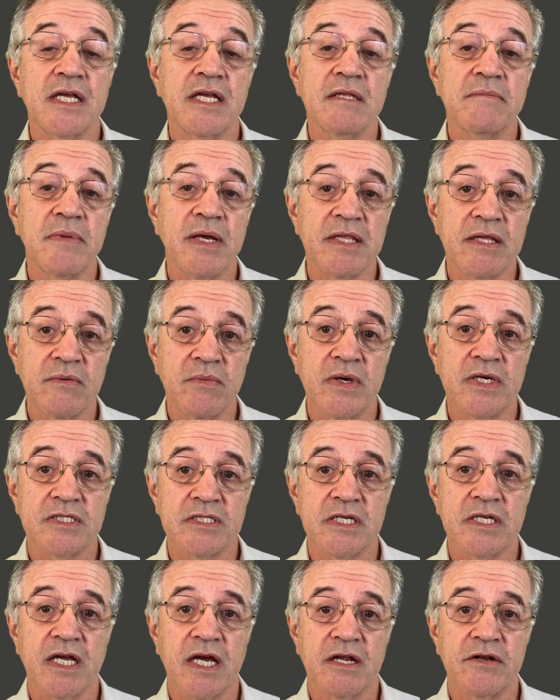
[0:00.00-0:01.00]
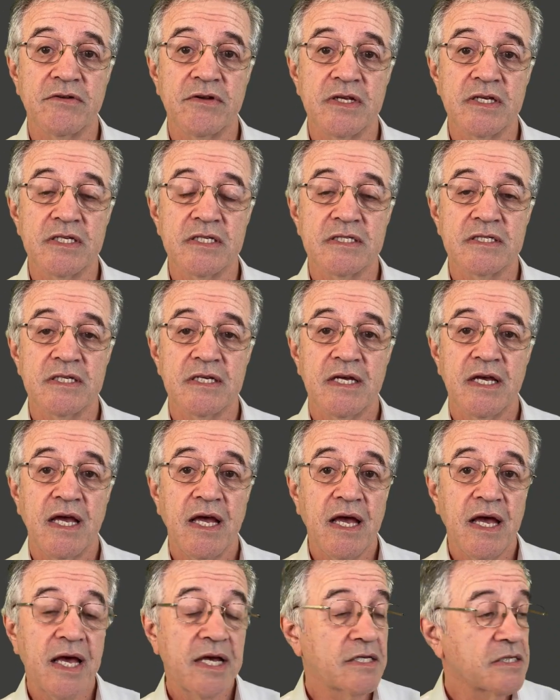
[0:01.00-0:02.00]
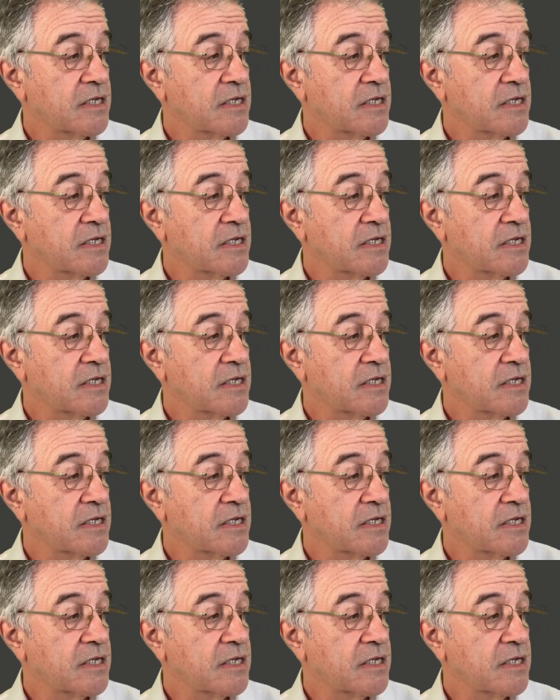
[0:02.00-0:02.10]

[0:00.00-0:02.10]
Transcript: in many Western countries, as